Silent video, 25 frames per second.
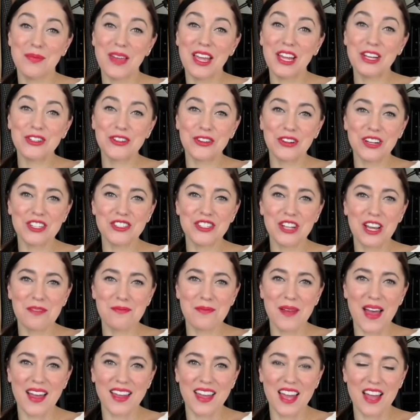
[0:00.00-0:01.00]
Make sure to
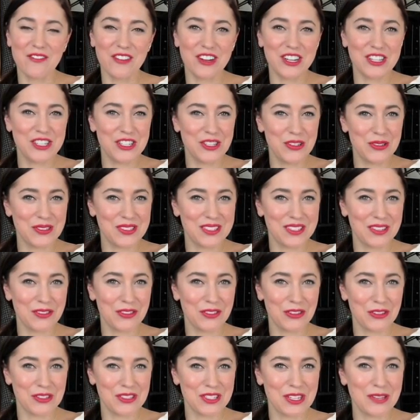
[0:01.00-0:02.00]
check back every Tuesday
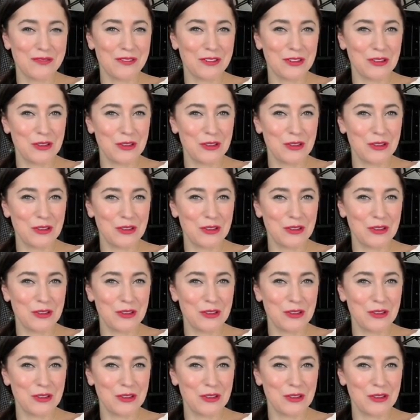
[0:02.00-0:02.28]
and Thursday for